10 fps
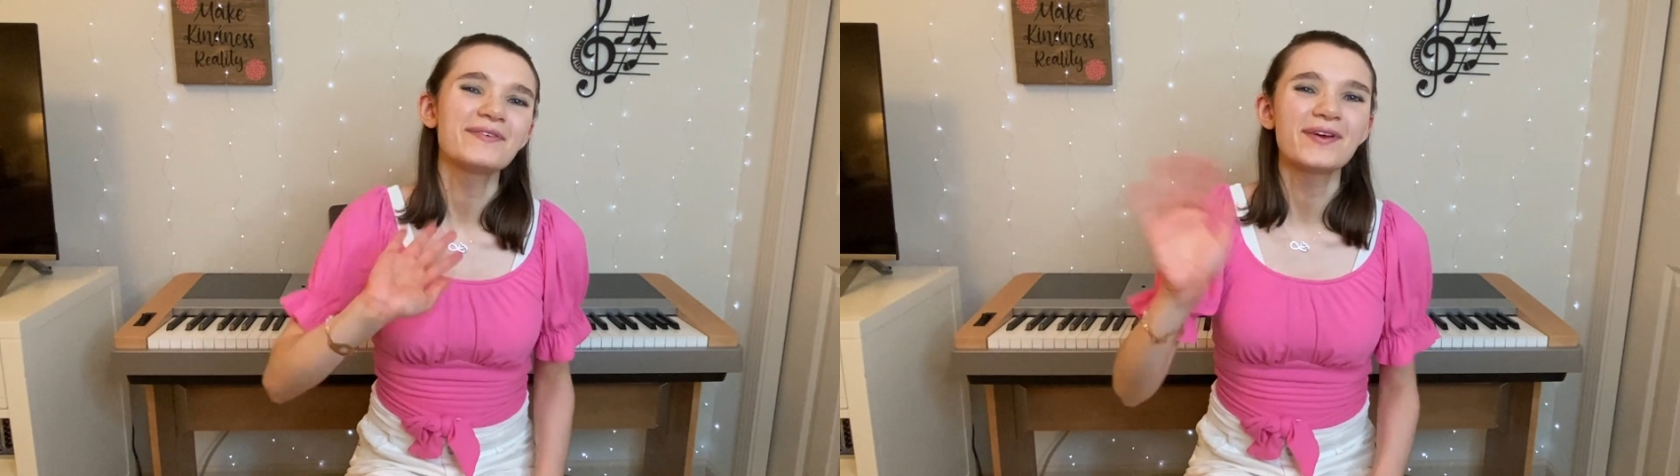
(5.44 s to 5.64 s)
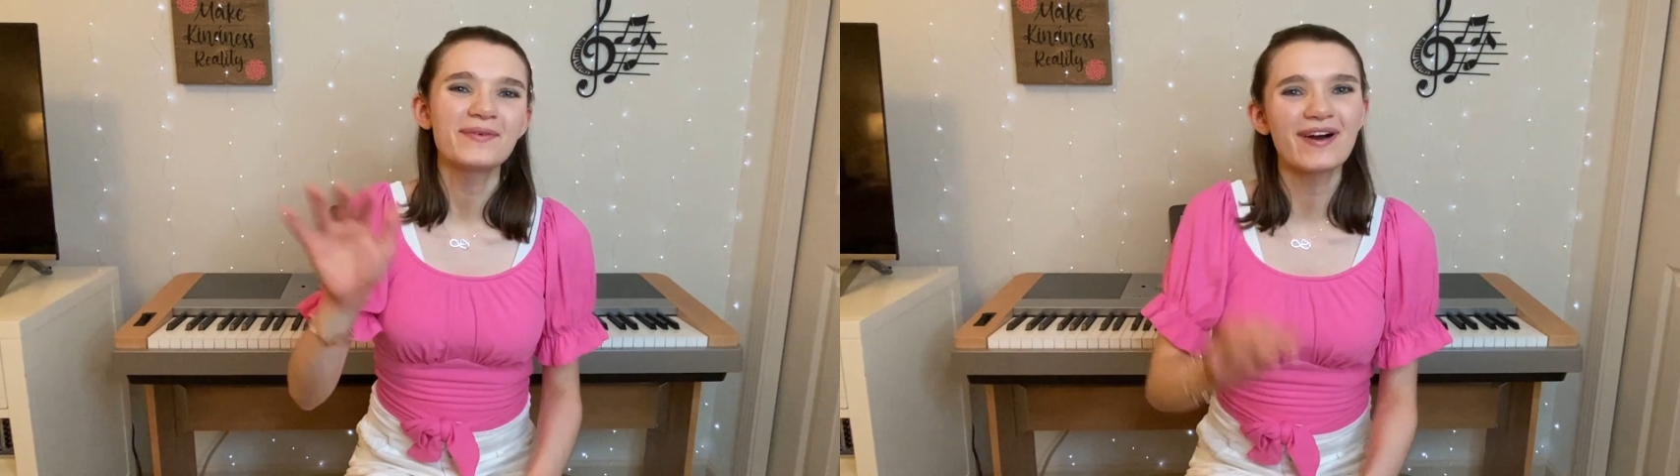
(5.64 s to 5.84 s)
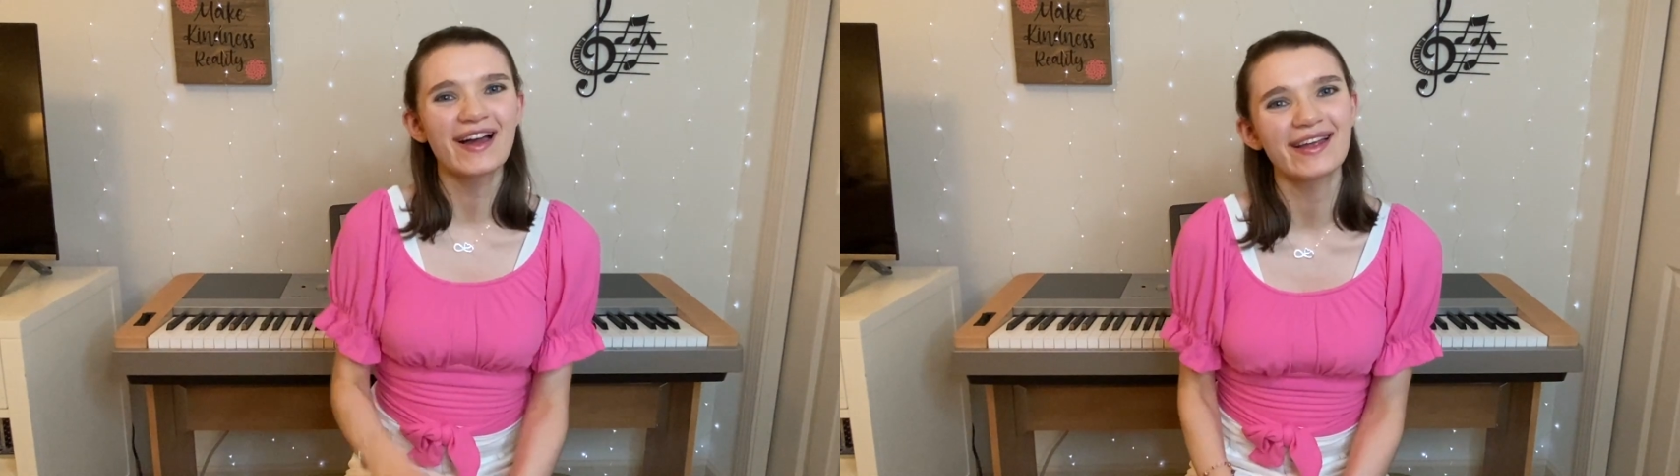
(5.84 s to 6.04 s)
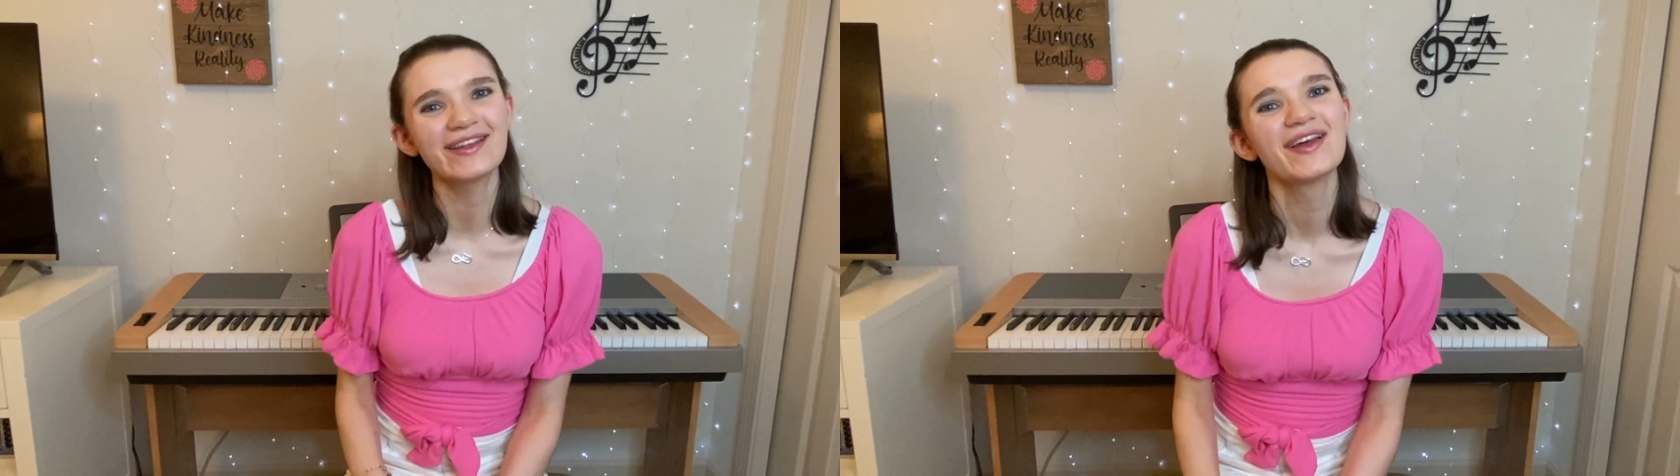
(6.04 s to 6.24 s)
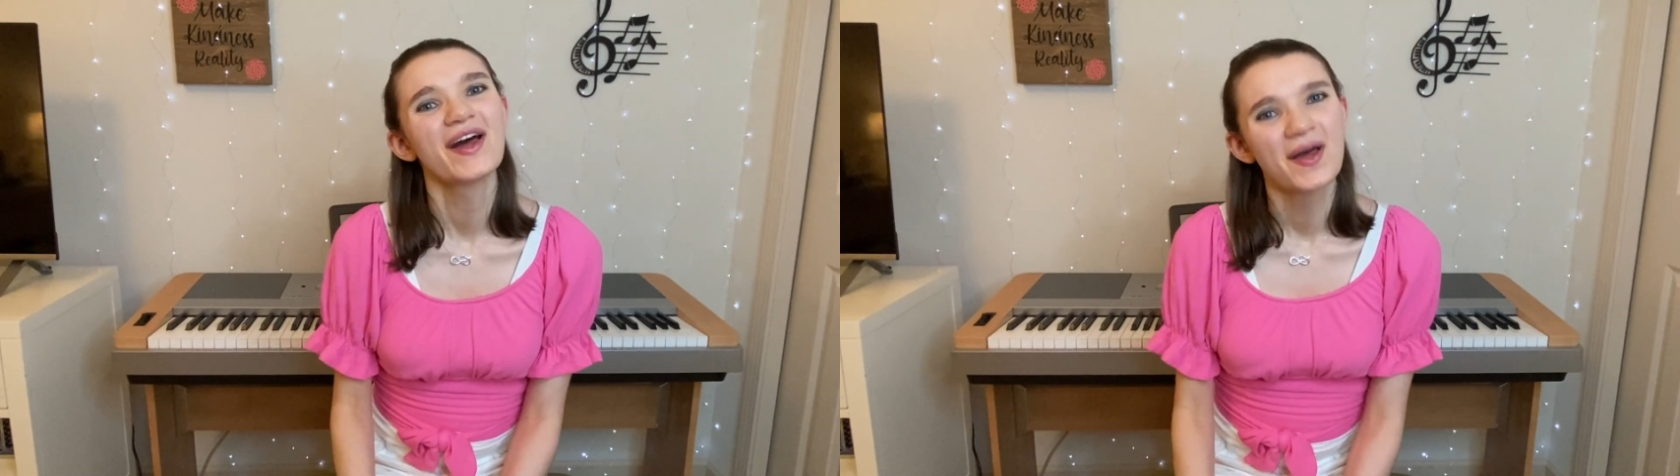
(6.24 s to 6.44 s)

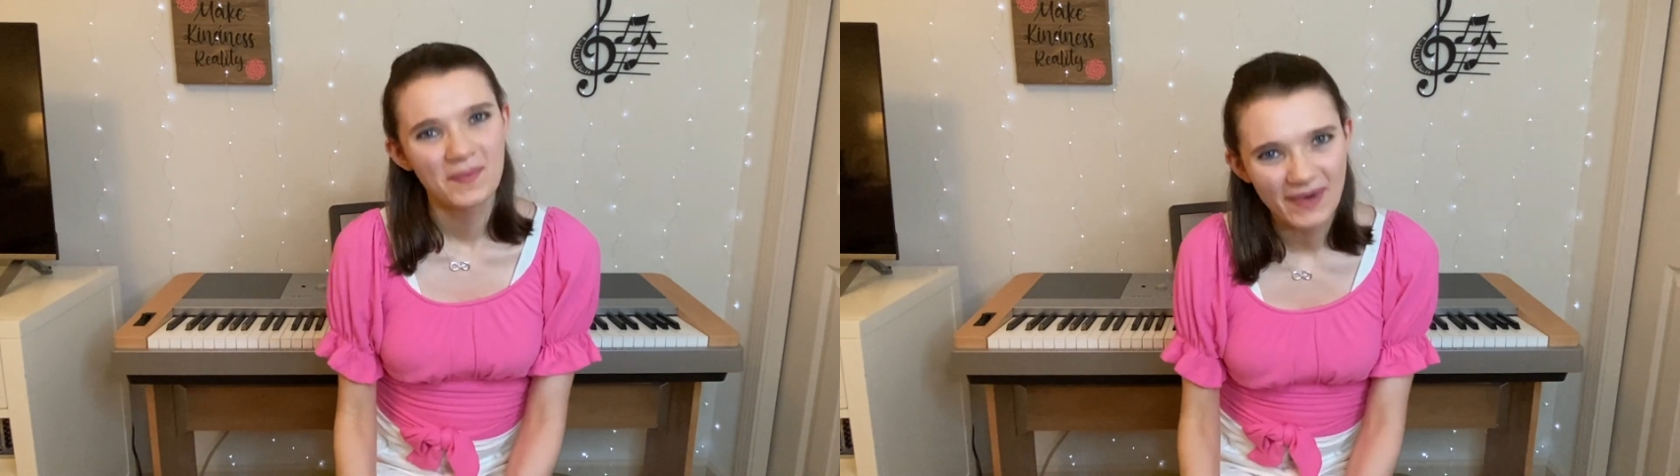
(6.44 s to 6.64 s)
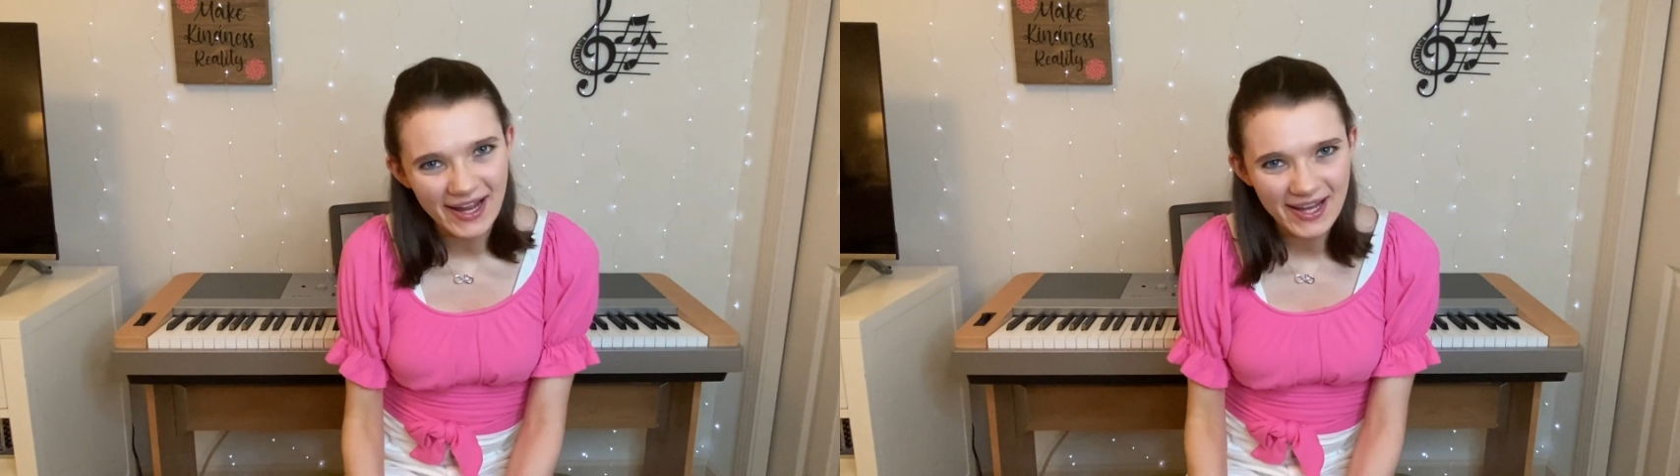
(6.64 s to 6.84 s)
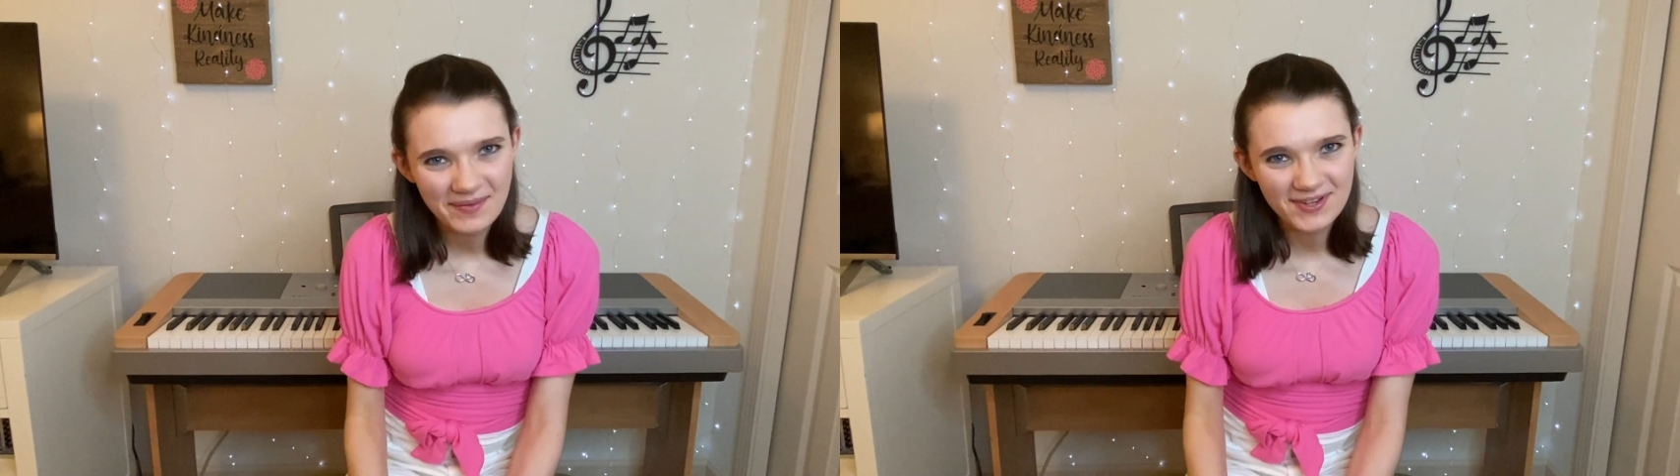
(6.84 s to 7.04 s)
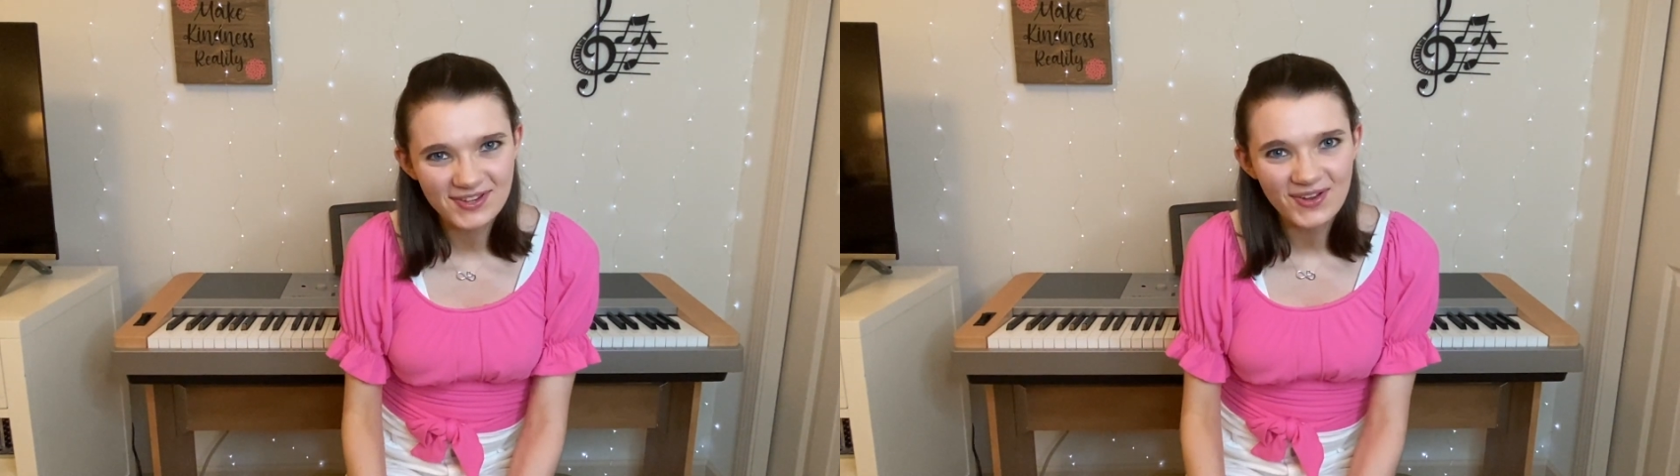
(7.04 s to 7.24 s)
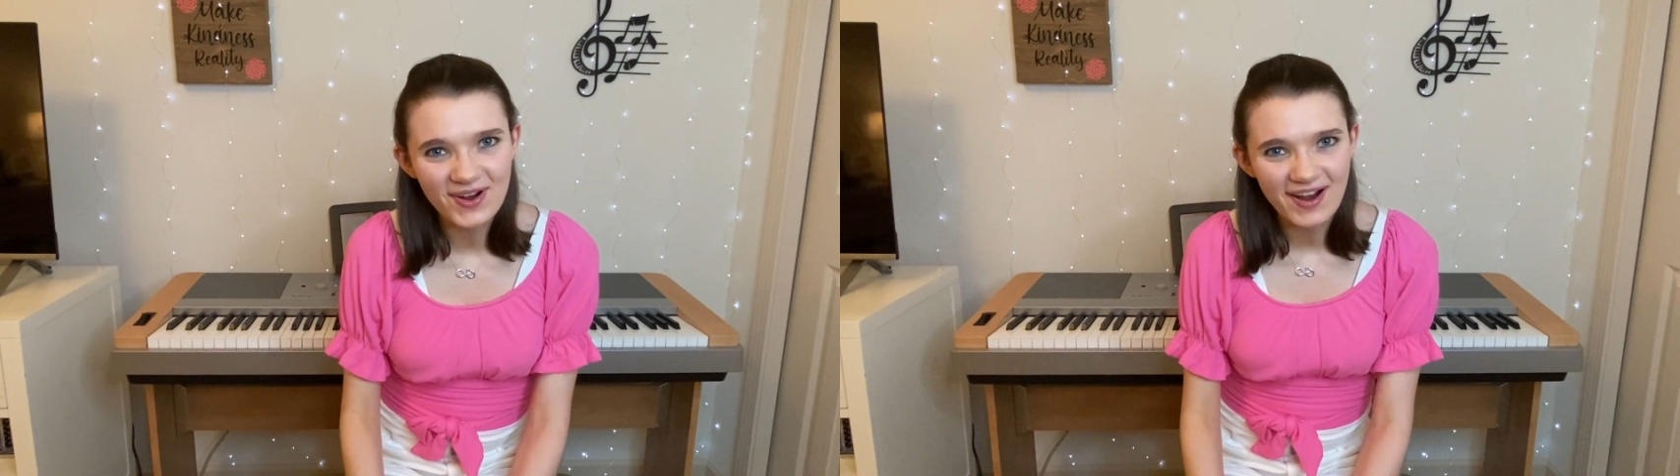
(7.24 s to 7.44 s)
everyone! My name is
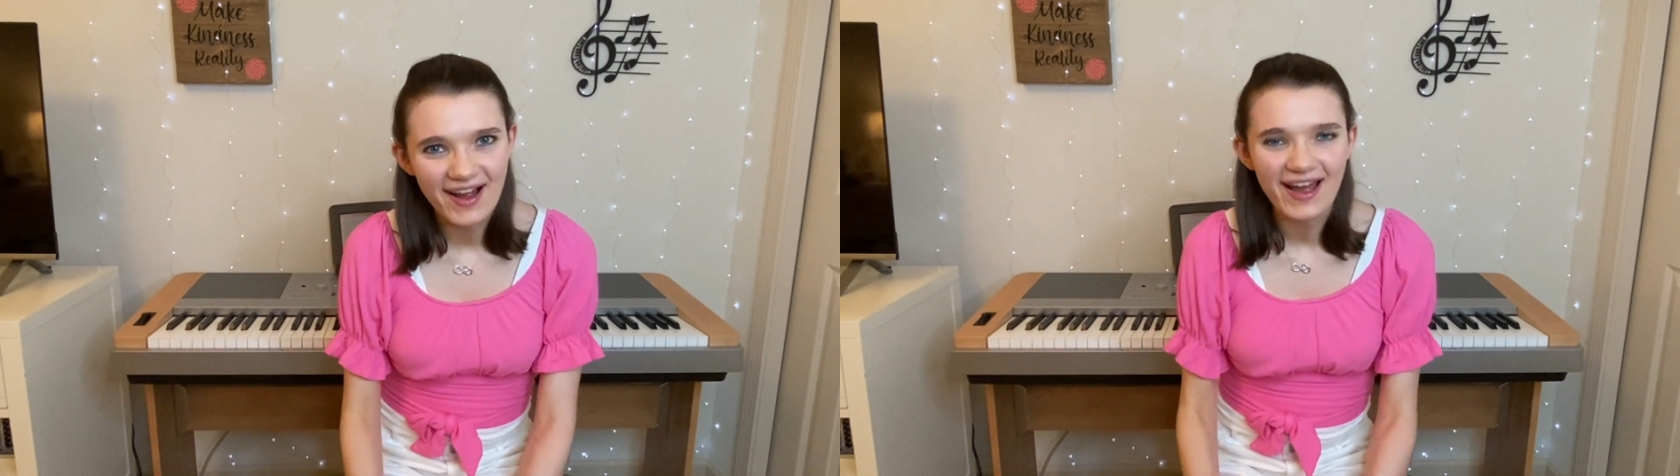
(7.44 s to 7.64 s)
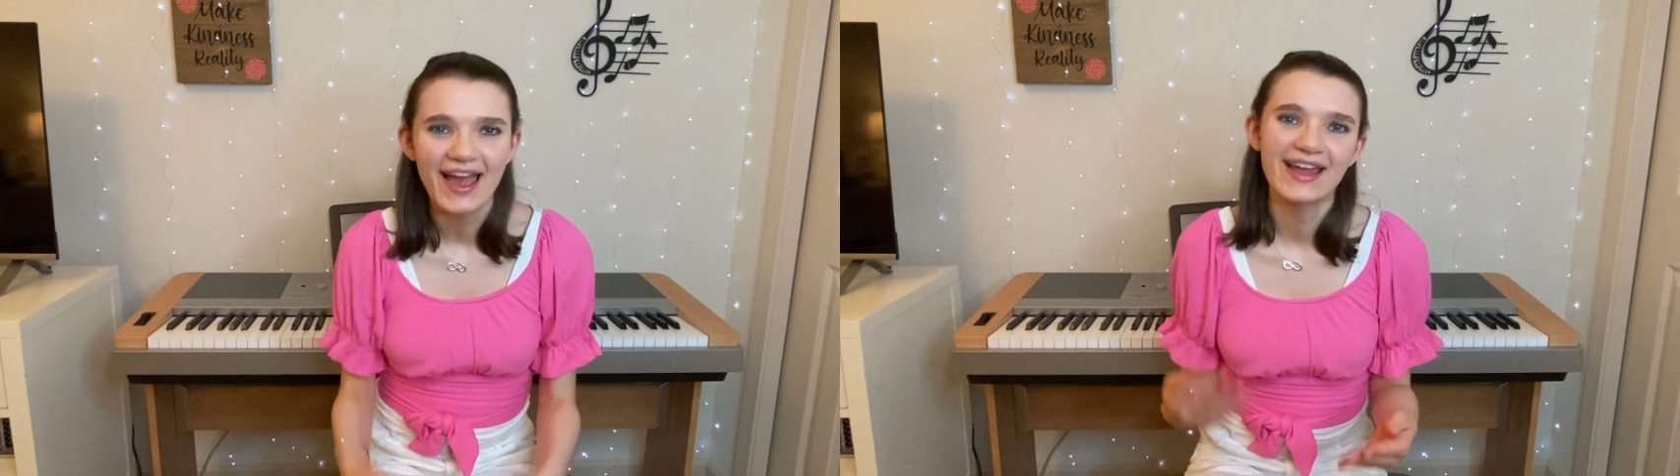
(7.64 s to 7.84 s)
Laura,